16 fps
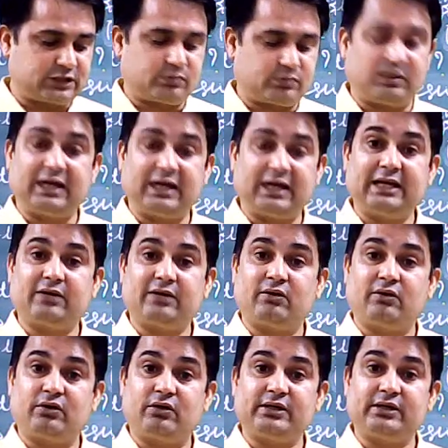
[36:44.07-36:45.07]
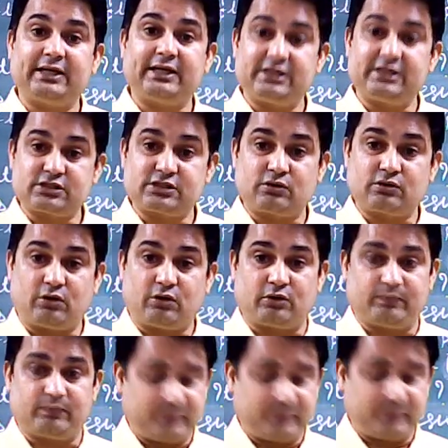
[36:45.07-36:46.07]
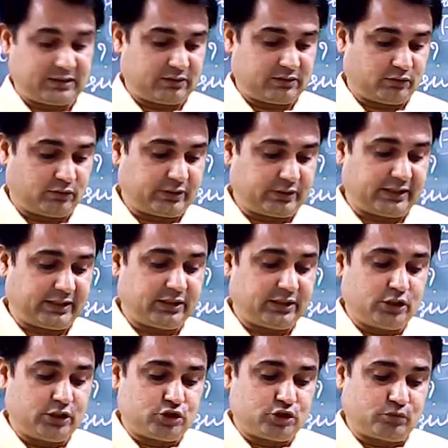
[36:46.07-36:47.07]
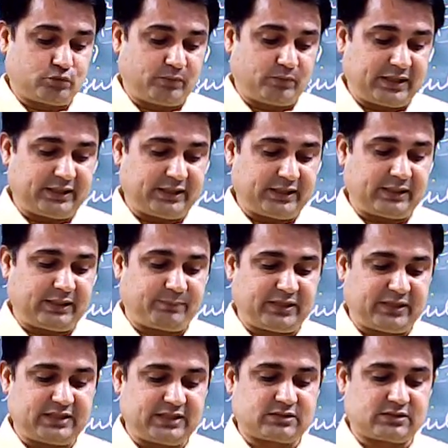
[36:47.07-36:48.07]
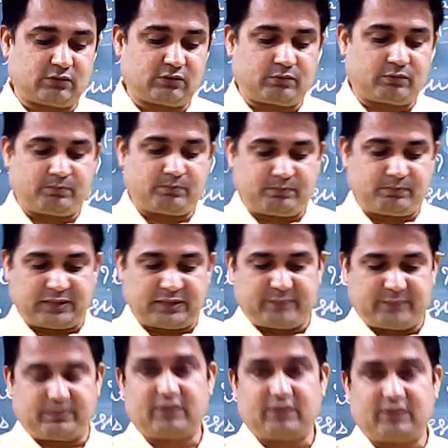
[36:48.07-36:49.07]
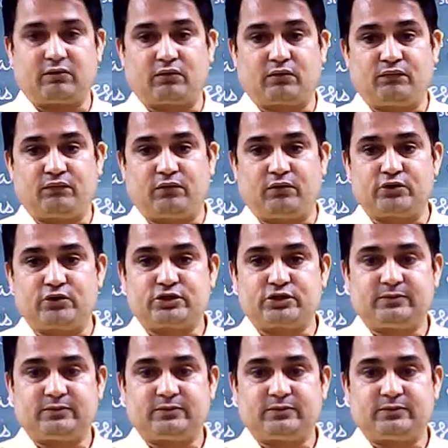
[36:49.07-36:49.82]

fire on its own. Okay, to burn a piece of paper or wood,